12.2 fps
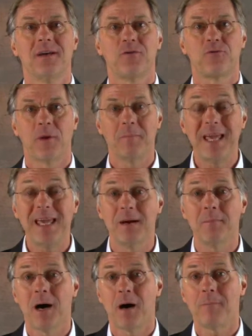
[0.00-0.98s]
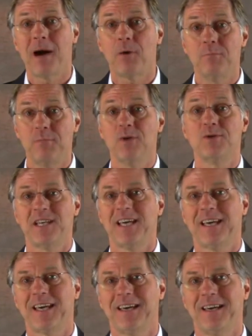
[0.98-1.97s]
from him about
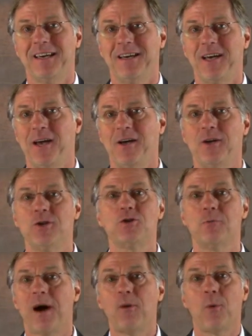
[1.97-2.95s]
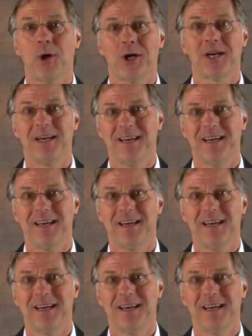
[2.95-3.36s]
music to my work.